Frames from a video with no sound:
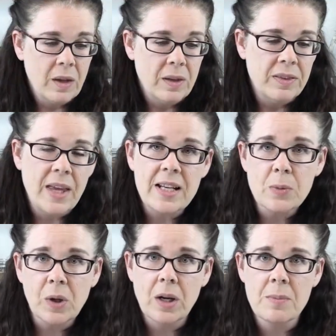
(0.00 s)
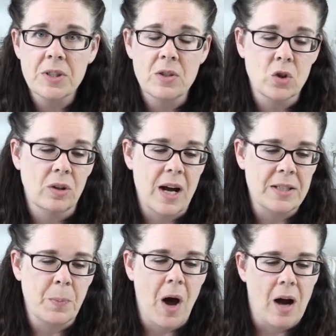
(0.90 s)
That's what comes in
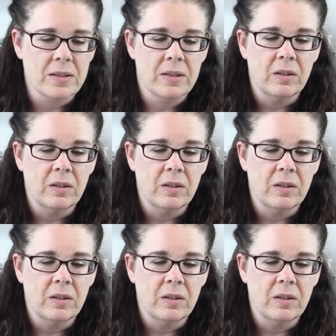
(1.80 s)
July's box.